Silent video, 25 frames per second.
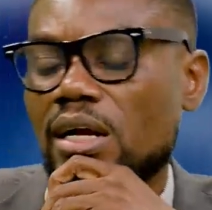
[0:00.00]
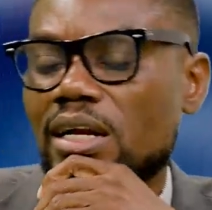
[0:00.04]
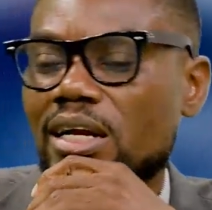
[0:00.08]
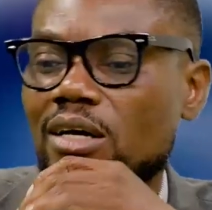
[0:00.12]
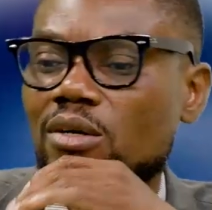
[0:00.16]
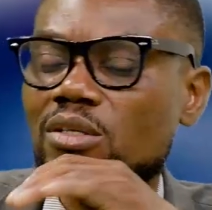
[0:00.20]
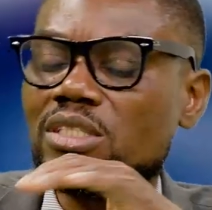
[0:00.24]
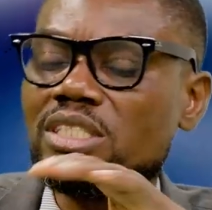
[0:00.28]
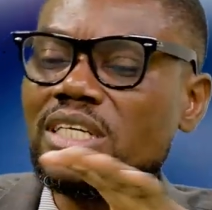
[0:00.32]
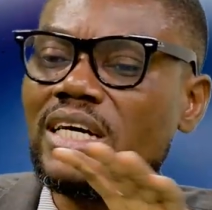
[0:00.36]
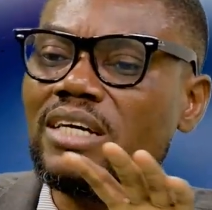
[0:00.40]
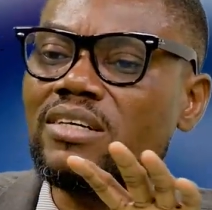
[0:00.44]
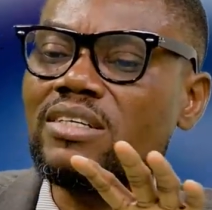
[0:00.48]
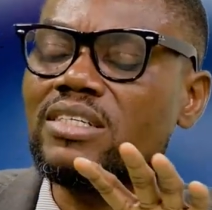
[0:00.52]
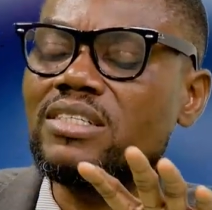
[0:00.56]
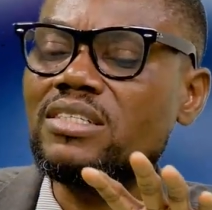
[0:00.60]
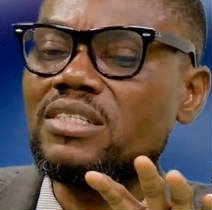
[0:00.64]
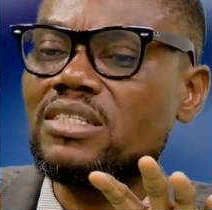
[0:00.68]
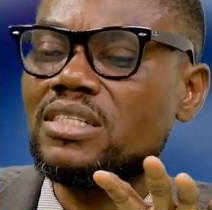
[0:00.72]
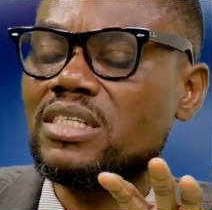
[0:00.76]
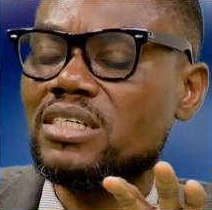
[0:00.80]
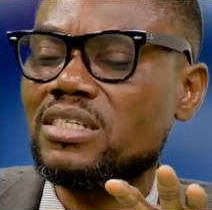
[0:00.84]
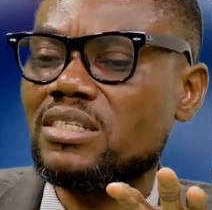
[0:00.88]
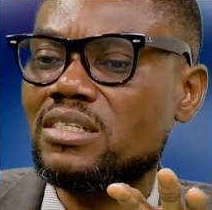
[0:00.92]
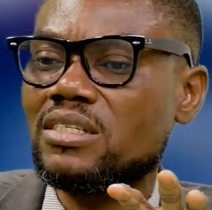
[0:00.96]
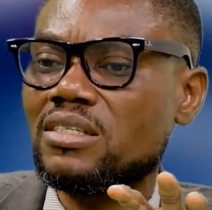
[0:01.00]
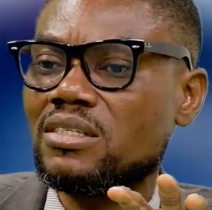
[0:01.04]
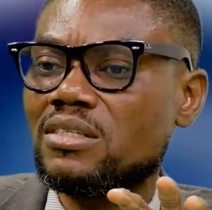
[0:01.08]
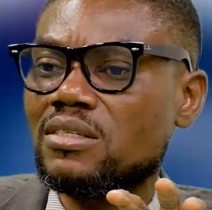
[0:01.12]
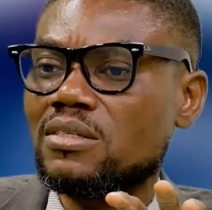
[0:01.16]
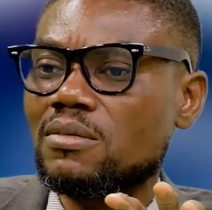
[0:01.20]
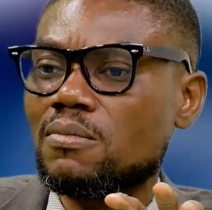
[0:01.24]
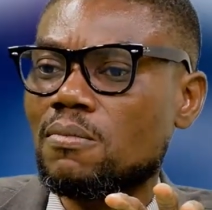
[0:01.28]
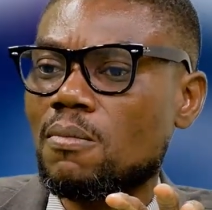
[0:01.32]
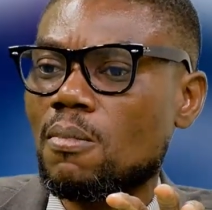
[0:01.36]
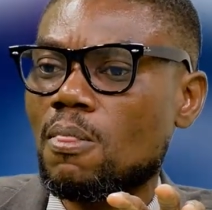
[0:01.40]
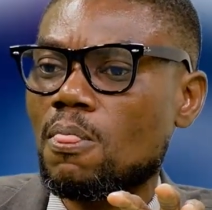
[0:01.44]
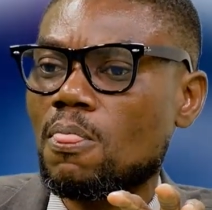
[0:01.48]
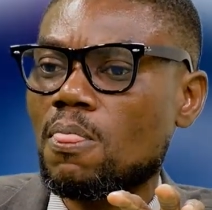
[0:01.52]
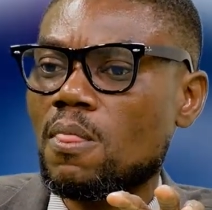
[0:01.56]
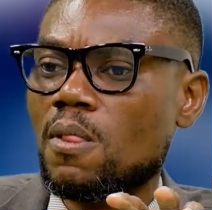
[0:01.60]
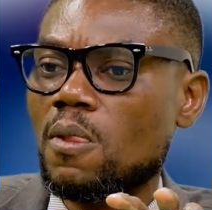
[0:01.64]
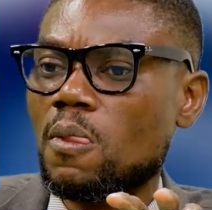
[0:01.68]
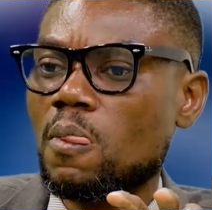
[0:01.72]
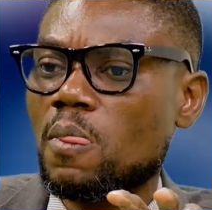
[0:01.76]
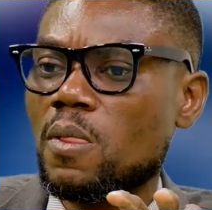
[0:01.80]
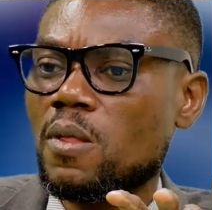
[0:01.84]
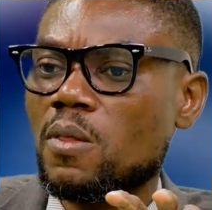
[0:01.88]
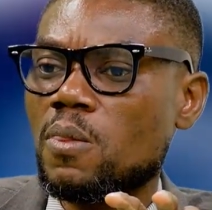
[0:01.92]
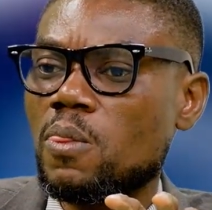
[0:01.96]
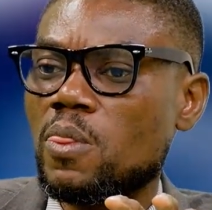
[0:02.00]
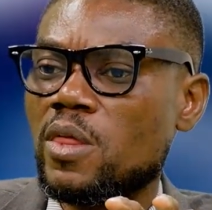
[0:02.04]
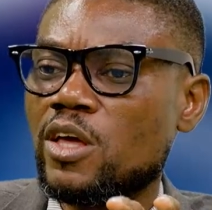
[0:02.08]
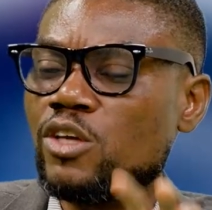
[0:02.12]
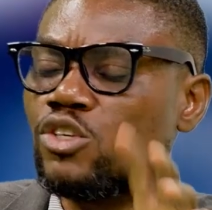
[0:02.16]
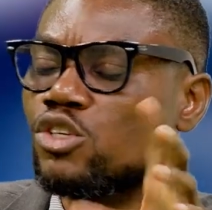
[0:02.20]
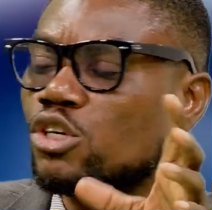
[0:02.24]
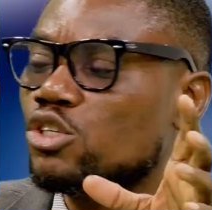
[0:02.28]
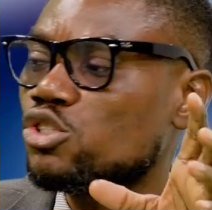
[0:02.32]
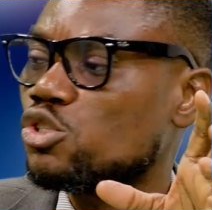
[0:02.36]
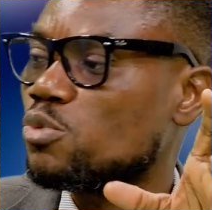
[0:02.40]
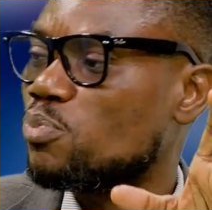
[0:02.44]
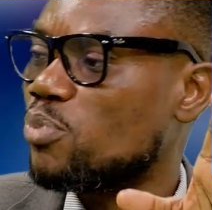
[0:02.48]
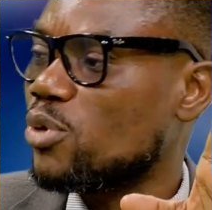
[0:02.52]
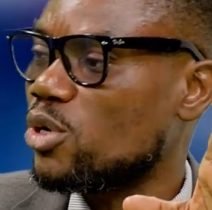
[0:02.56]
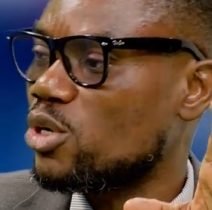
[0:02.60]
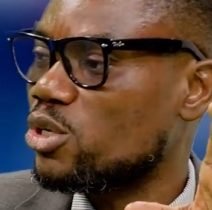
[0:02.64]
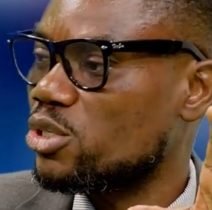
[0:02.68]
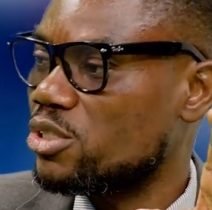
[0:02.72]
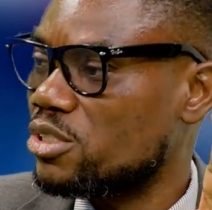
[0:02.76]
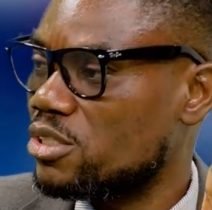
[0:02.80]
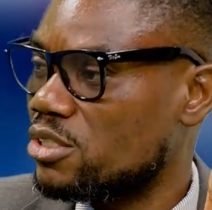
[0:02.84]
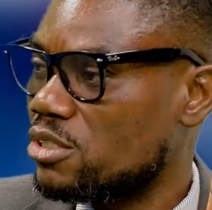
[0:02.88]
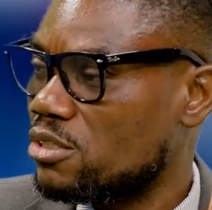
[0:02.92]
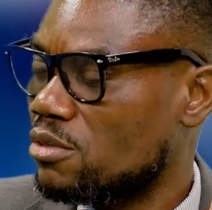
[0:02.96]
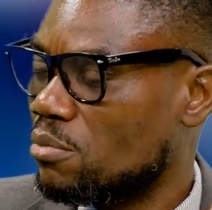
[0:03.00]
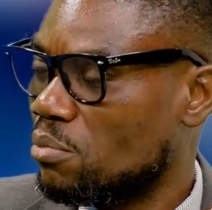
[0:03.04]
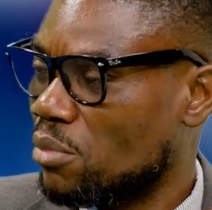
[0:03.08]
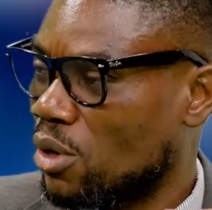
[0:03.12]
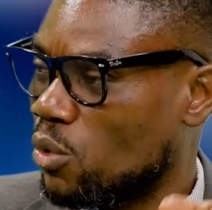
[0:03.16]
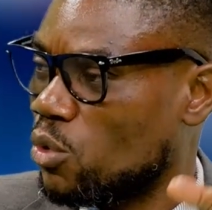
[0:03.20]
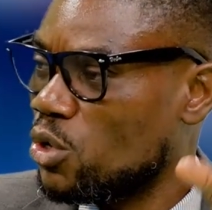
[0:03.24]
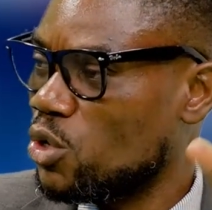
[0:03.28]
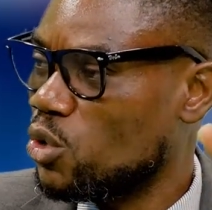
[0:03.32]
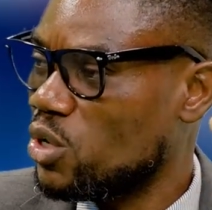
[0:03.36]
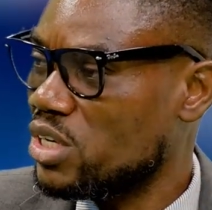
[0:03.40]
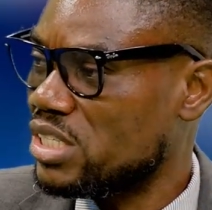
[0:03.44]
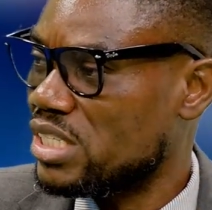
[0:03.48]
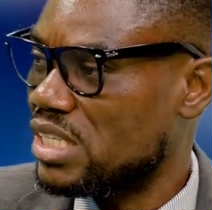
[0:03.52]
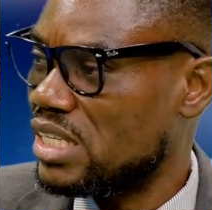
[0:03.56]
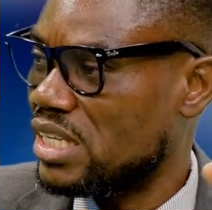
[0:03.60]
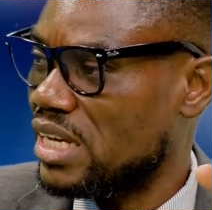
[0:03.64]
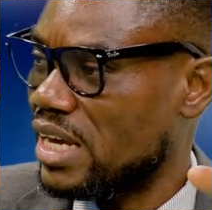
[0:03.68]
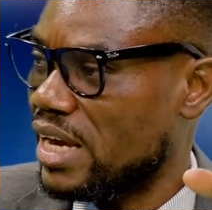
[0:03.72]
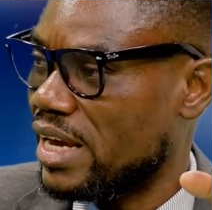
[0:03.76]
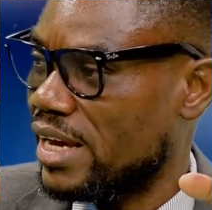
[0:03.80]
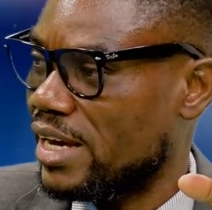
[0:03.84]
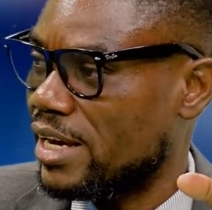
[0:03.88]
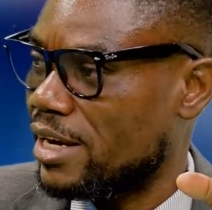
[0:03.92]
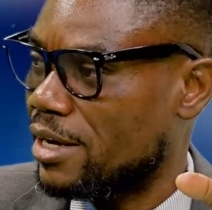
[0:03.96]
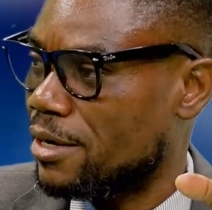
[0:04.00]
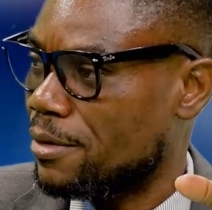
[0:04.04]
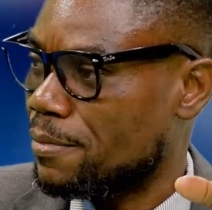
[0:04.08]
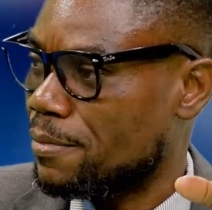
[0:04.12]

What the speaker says: Now, there is this. It's unspoken, but we know it's in the air.